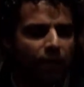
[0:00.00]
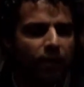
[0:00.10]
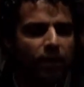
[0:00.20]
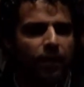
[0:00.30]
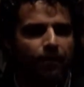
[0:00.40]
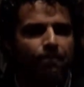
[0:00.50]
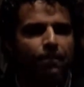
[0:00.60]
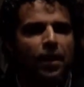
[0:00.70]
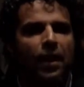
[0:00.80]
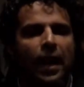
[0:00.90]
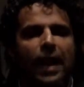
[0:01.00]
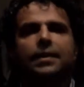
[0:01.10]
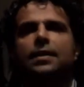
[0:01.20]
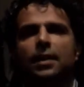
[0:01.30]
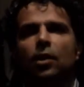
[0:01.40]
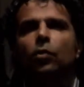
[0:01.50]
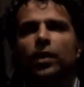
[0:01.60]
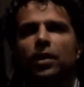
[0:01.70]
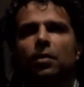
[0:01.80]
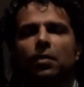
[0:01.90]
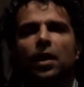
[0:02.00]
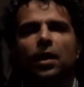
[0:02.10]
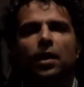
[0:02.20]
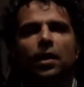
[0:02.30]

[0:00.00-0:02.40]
haven't had to deal with them,